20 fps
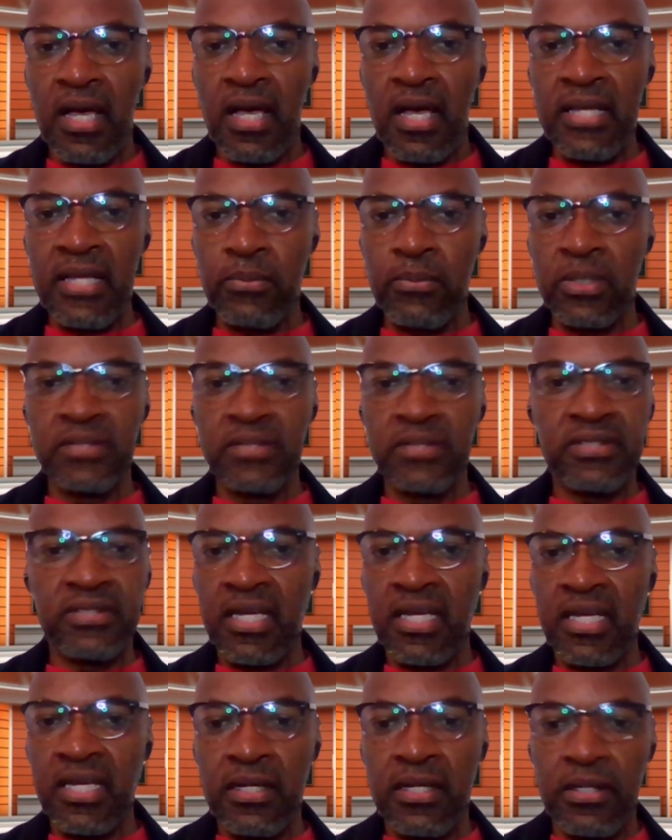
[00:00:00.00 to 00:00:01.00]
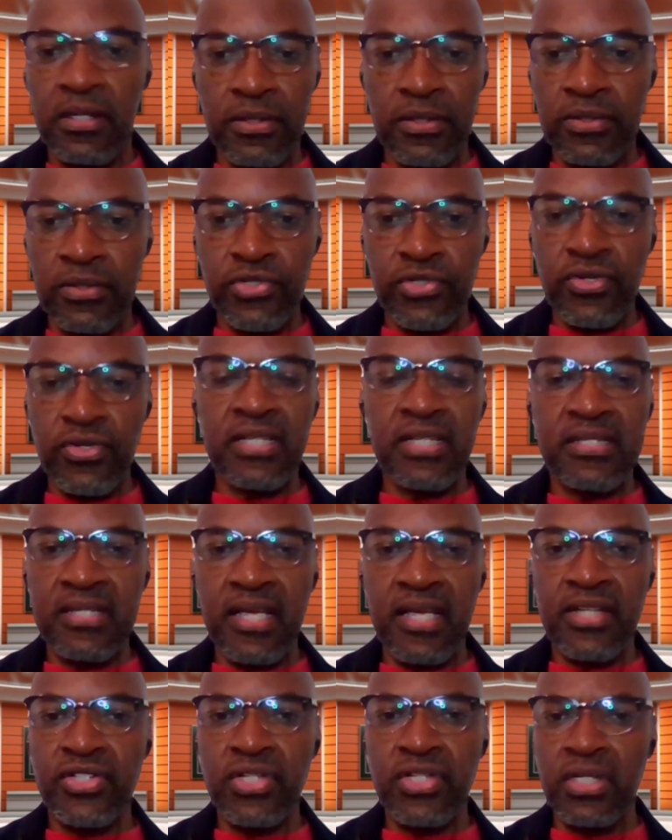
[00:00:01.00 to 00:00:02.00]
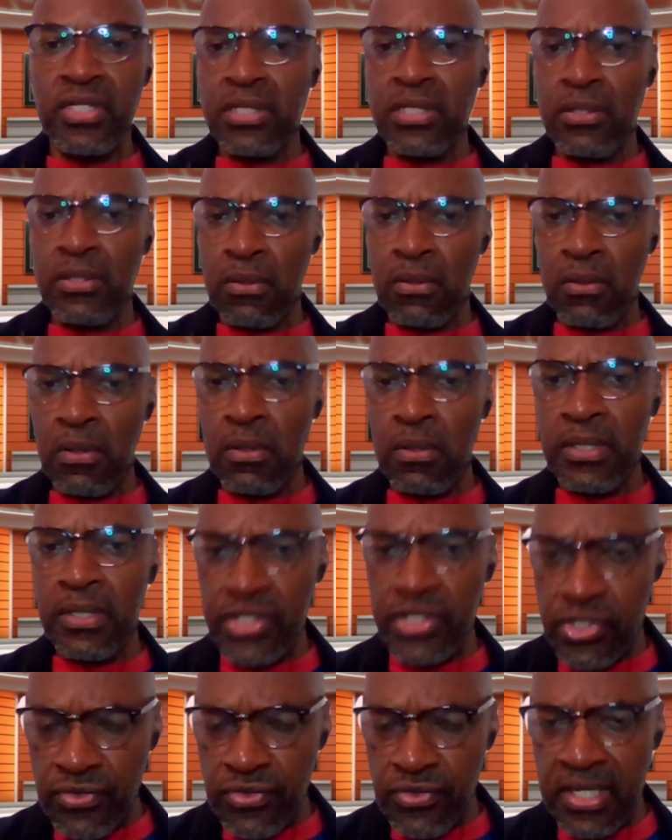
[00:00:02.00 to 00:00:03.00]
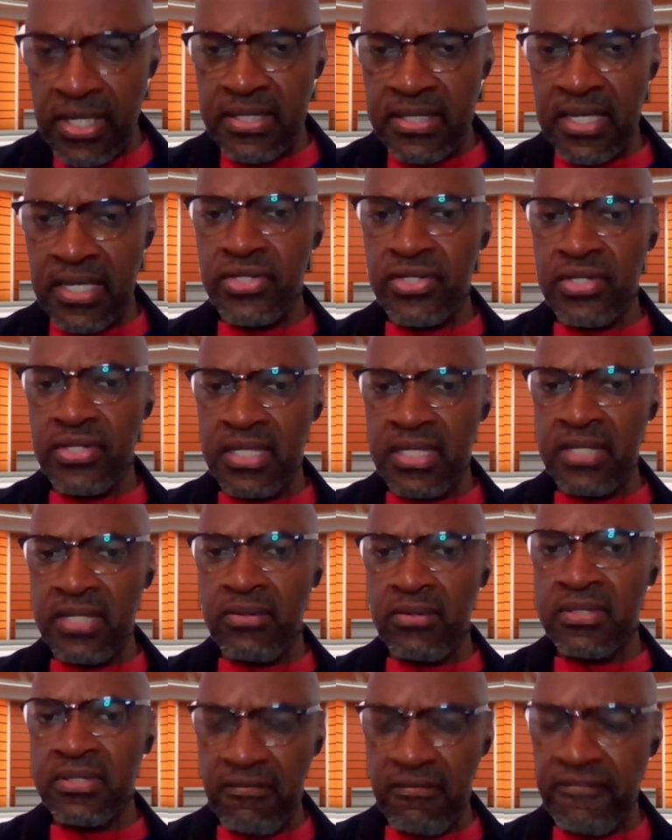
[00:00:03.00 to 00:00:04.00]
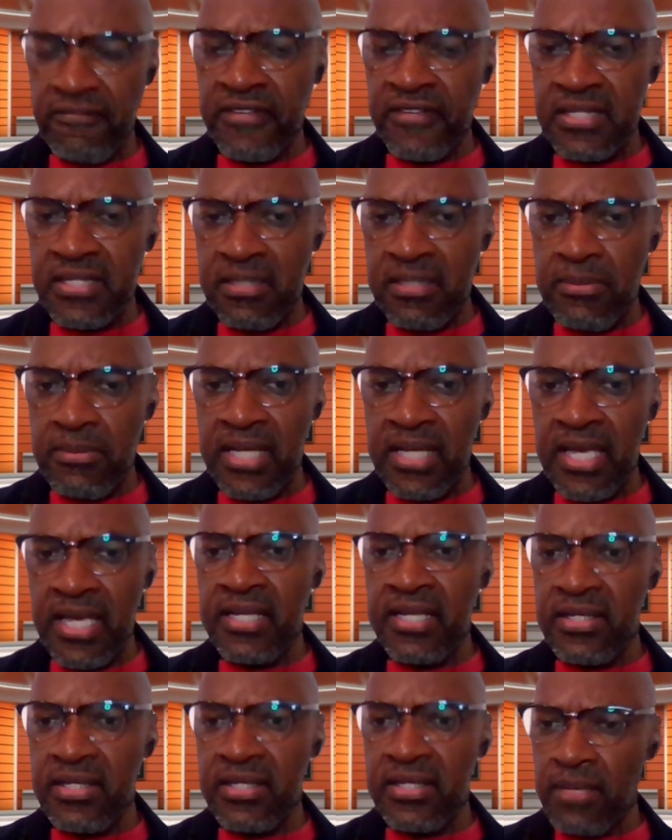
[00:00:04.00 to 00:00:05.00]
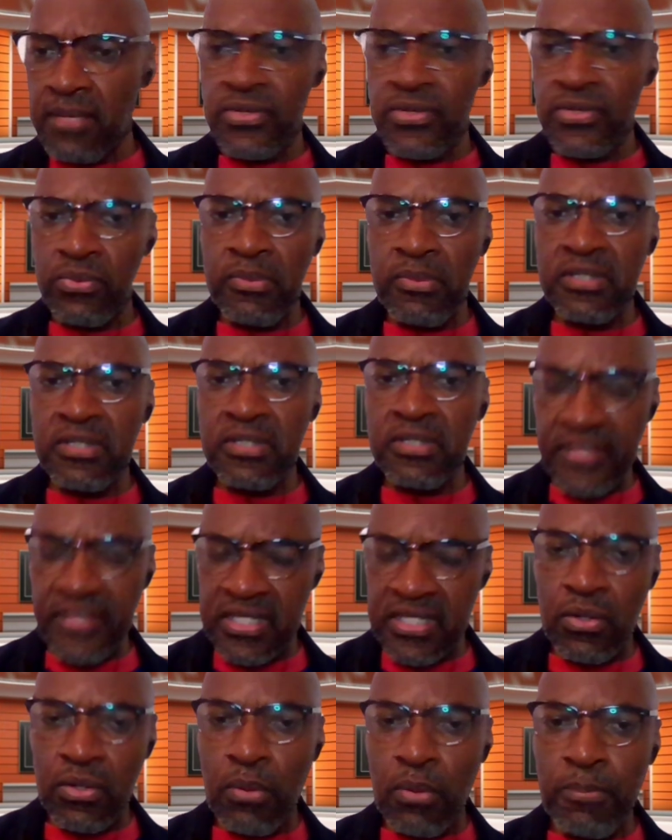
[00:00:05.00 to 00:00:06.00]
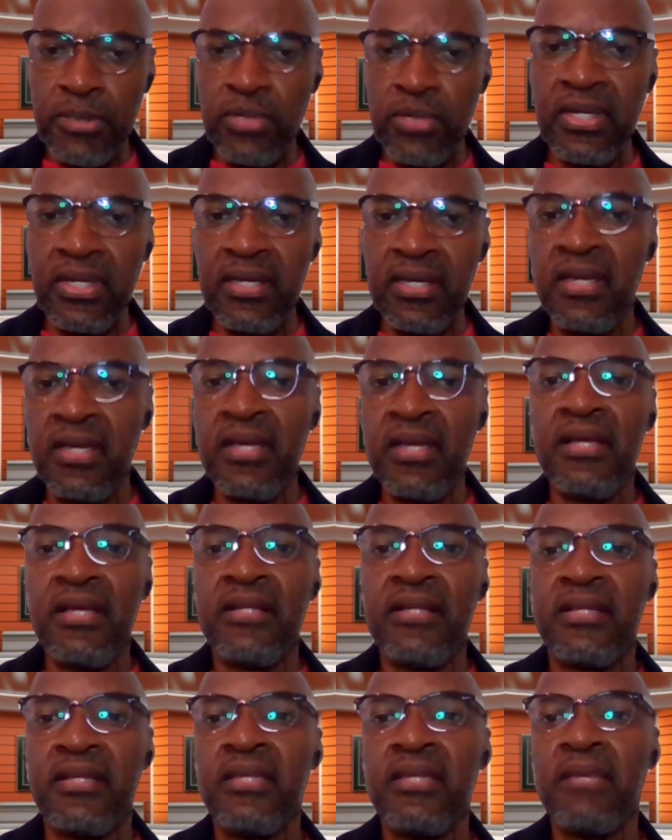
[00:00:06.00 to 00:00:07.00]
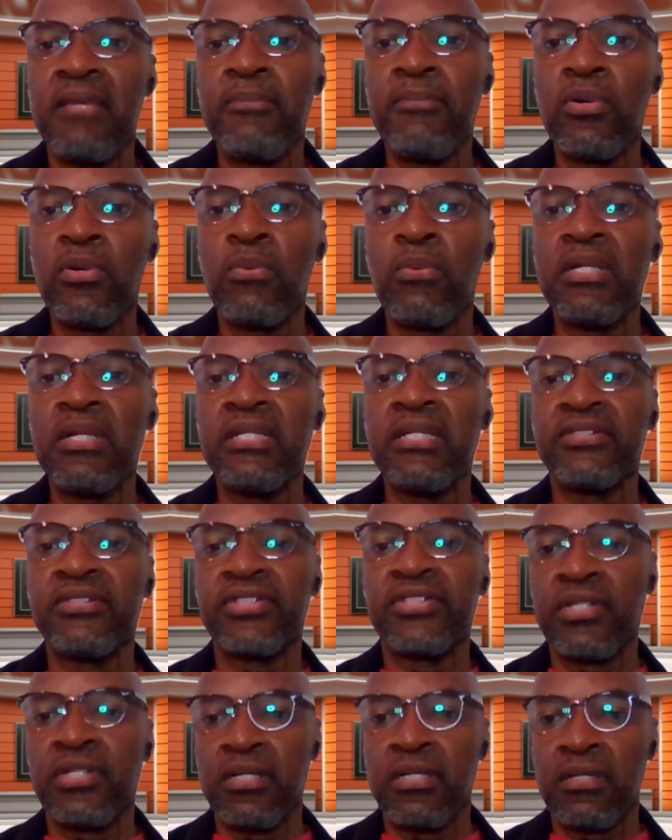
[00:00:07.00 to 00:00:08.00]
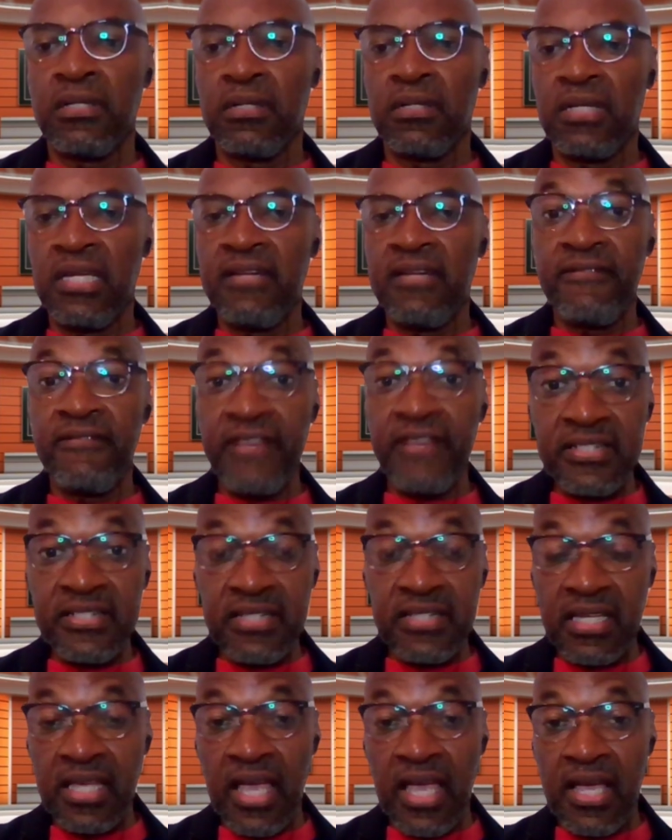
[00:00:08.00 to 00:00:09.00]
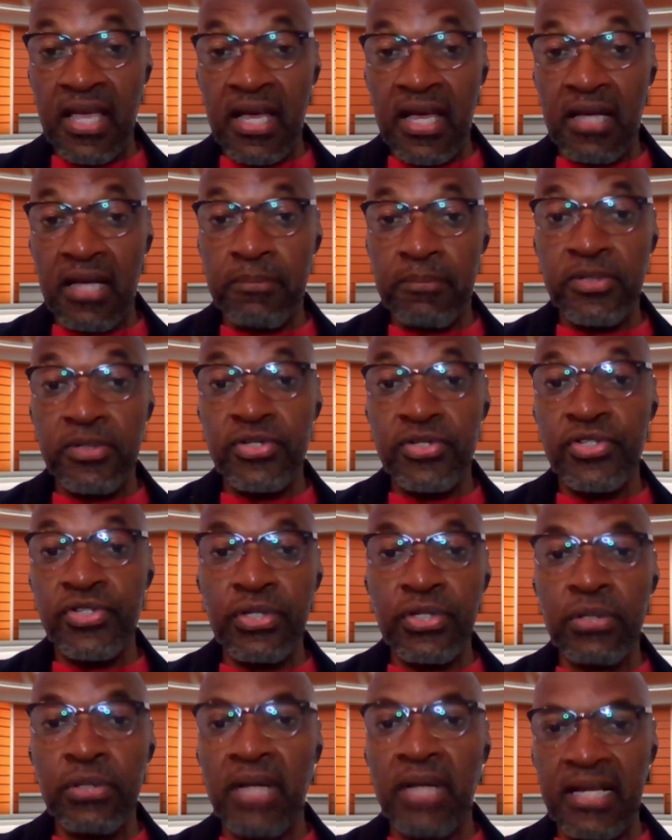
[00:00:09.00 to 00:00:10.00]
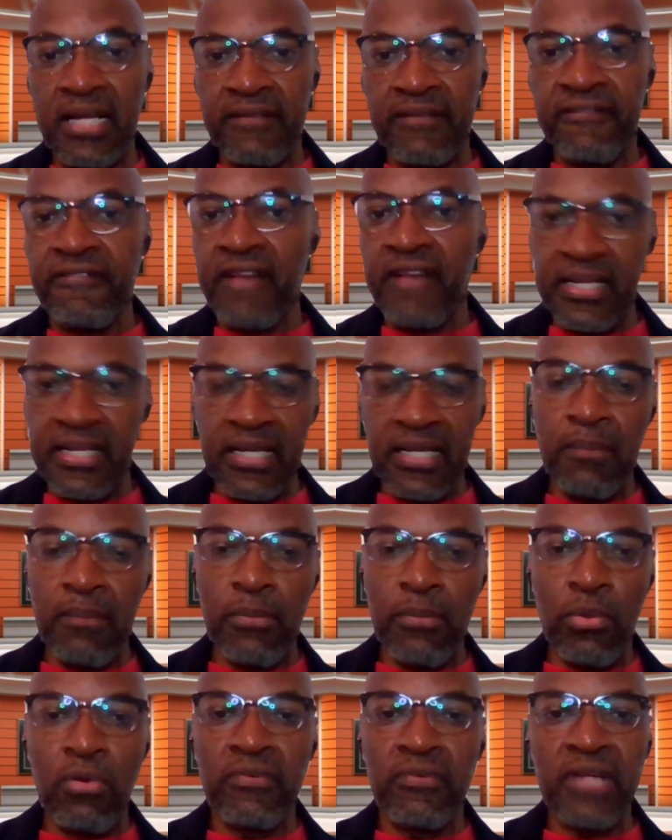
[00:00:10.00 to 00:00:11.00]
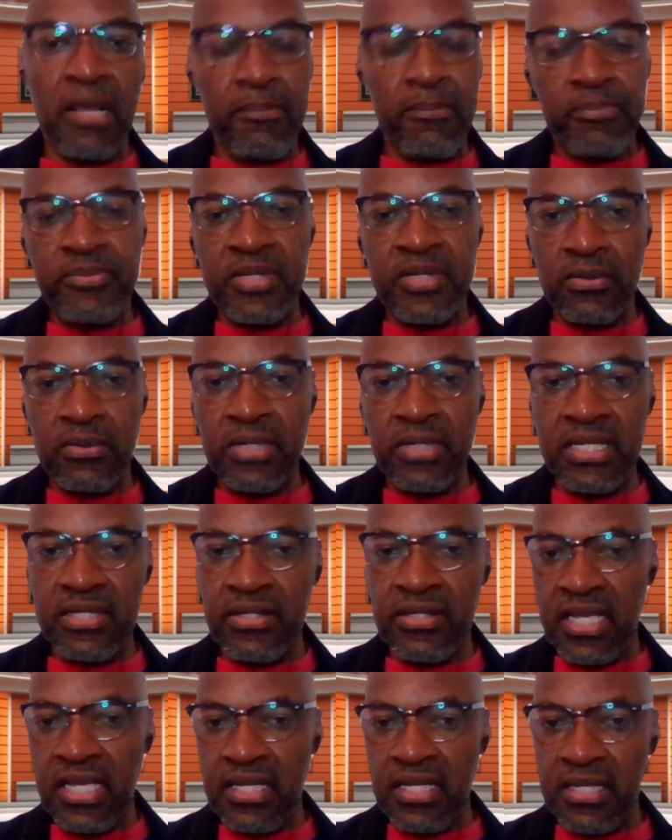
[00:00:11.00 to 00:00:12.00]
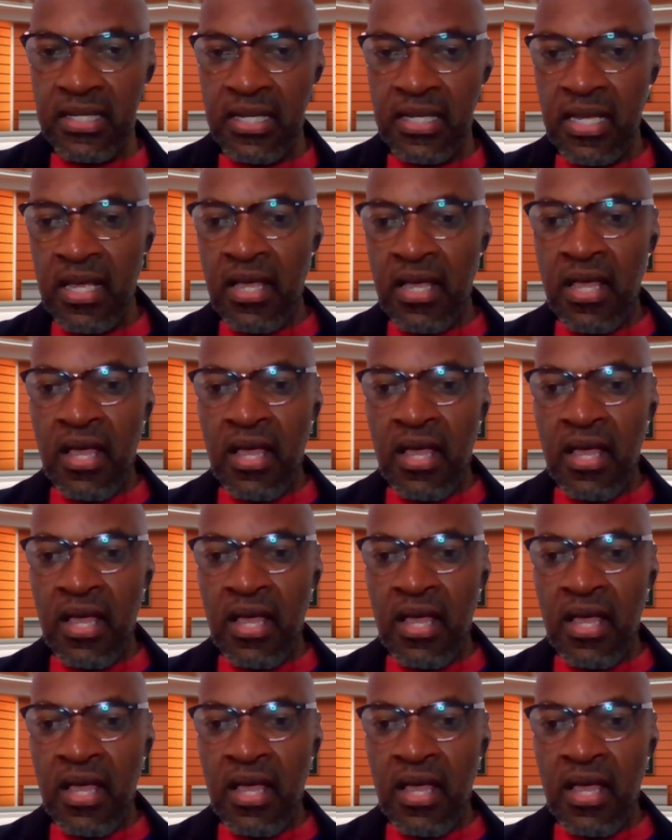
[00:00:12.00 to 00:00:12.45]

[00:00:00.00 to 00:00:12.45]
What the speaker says: And once they're triggered sexually or intrigued sexually or something is stimulated in terms of the woman's physical beauty, then they're more willing to investigate and pursue and find out more of that, in